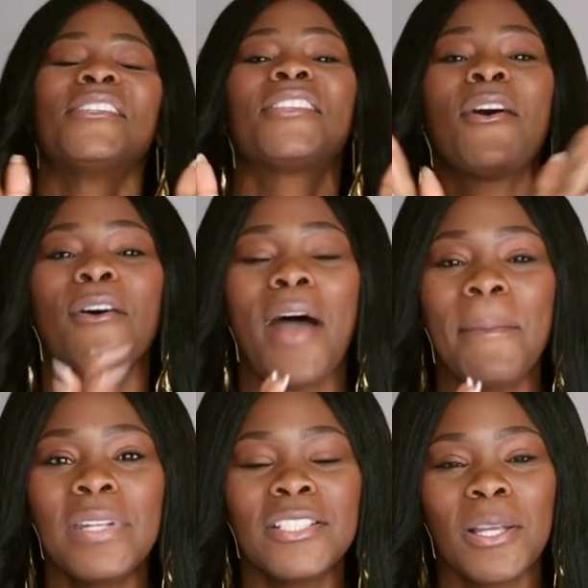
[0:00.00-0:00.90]
so
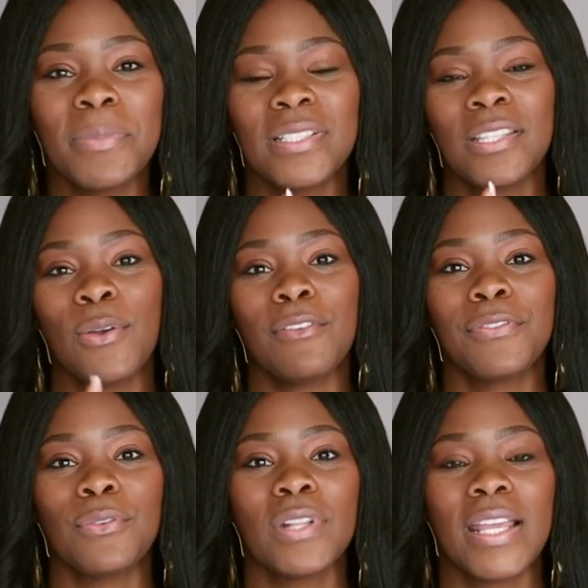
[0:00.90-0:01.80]
I'm gonna jump into a
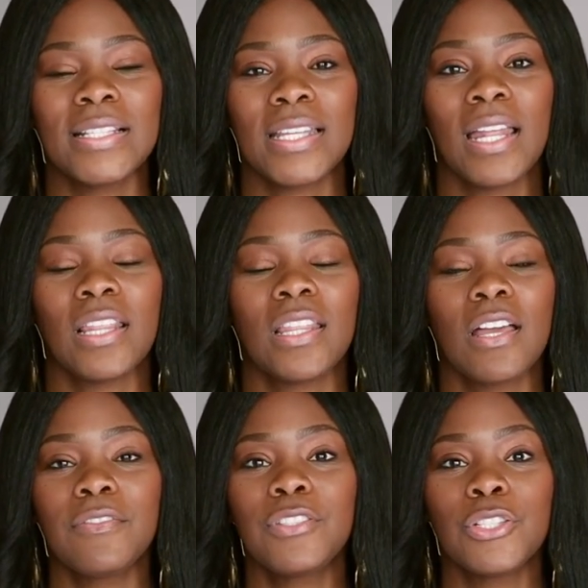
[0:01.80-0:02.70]
few things that I
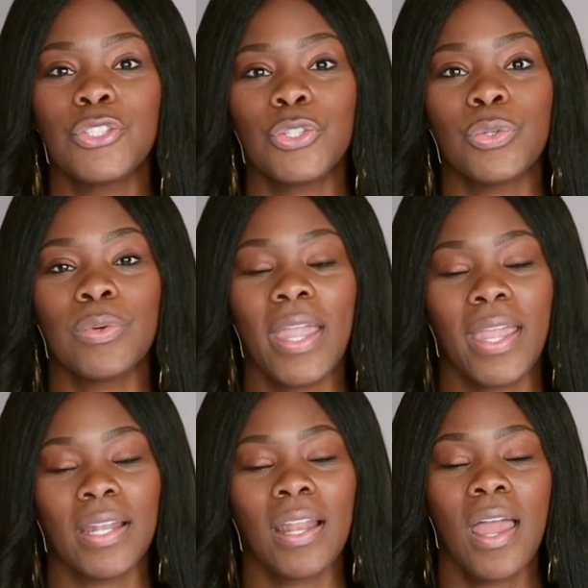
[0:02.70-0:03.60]
love to do
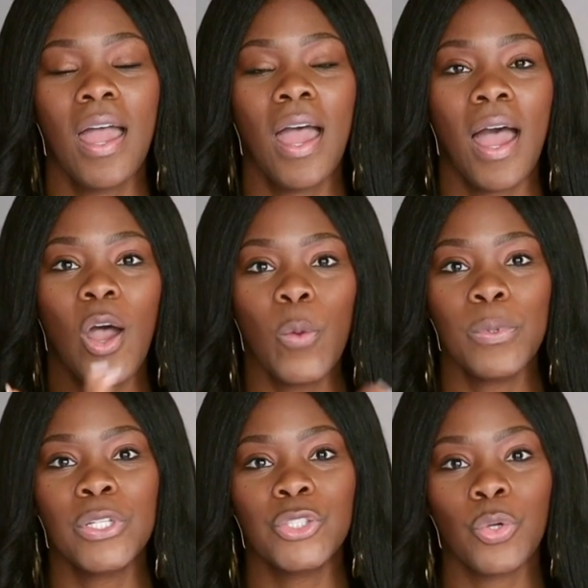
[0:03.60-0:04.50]
and I hope
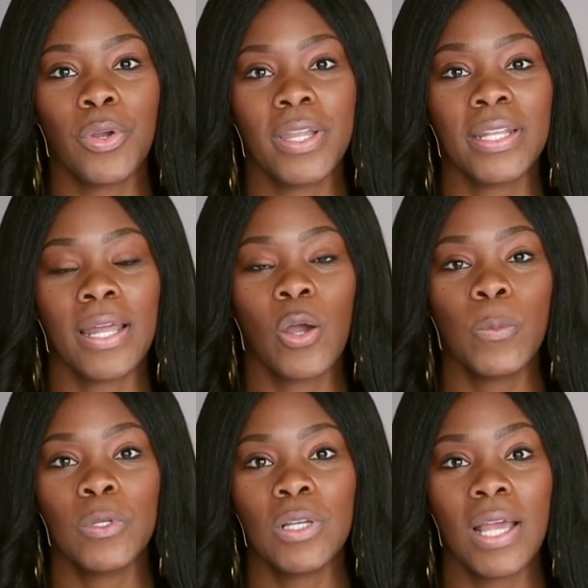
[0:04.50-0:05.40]
you enjoy and I
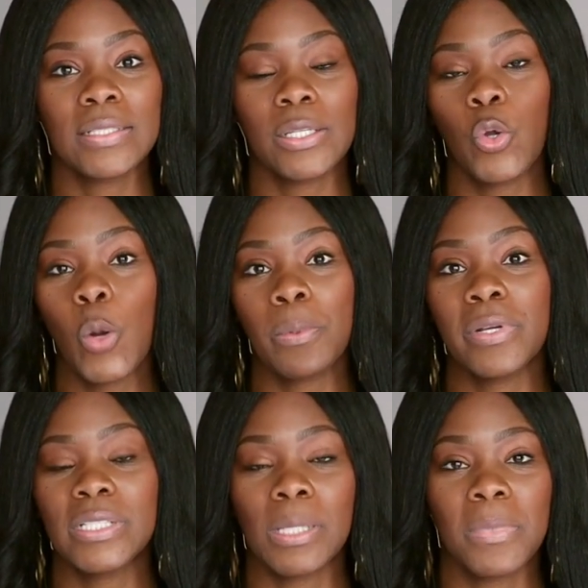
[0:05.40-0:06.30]
hope you guys
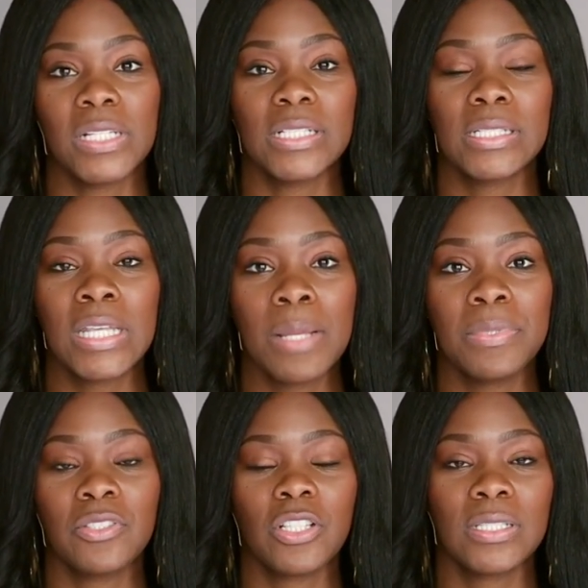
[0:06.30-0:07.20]
incorporate some of these
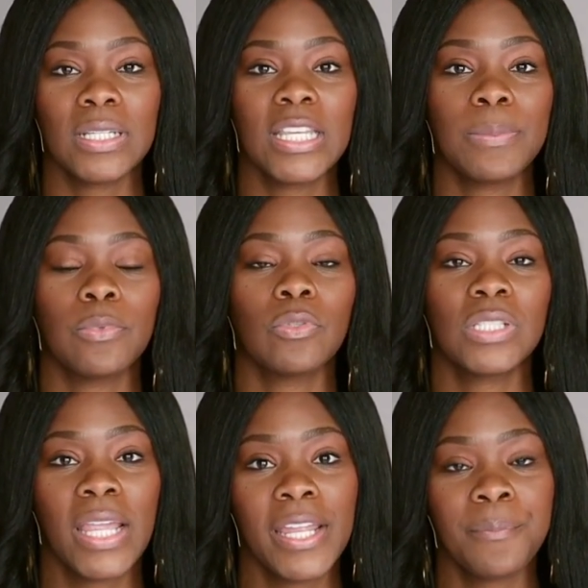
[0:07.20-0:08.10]
tips just to keep you
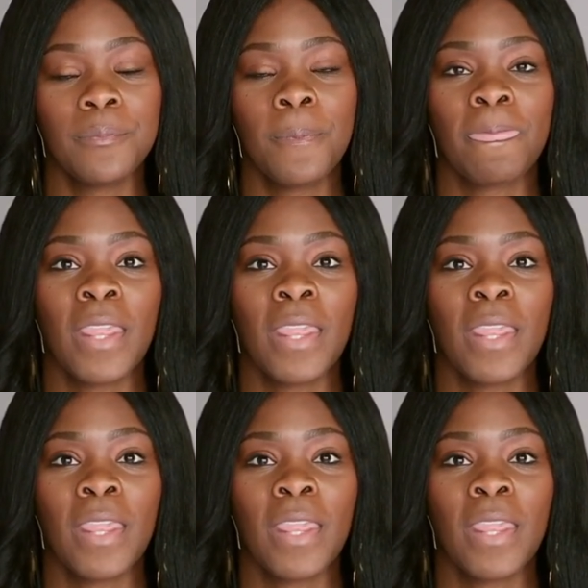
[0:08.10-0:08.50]
sane.